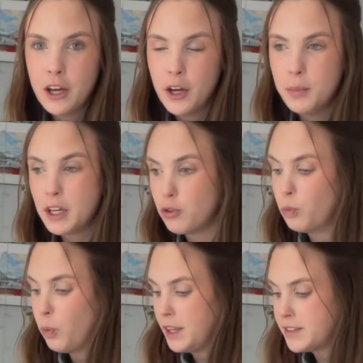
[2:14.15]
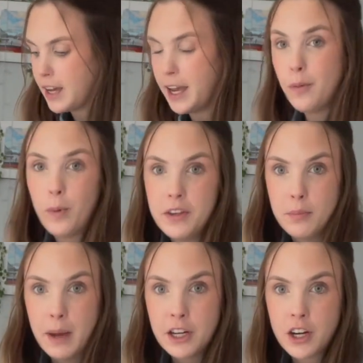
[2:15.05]
because one side was
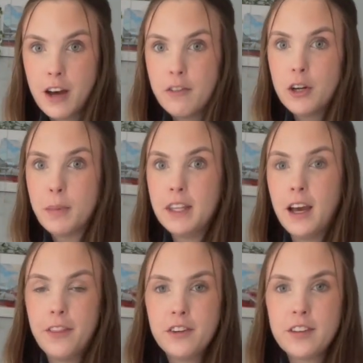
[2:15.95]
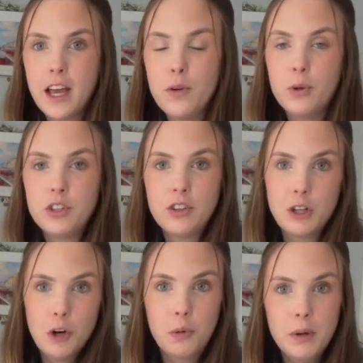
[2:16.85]
mesh covered, but the other side was just
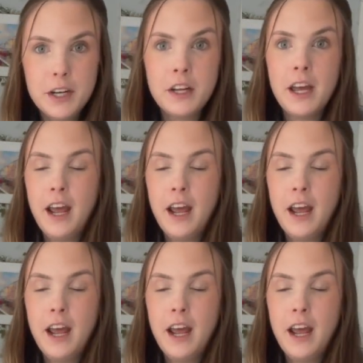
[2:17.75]
open.